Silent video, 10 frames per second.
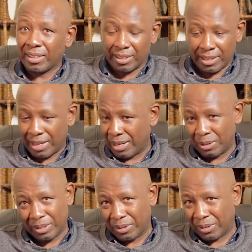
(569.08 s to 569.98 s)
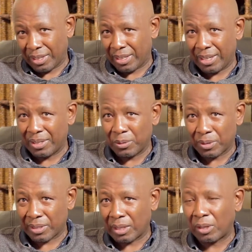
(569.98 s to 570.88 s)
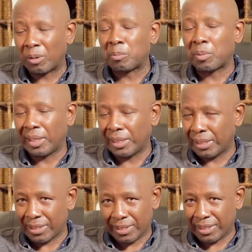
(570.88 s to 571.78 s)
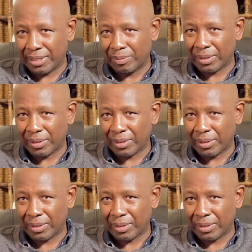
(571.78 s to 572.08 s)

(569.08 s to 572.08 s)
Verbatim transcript: The car, on the other hand, was a complete wreck.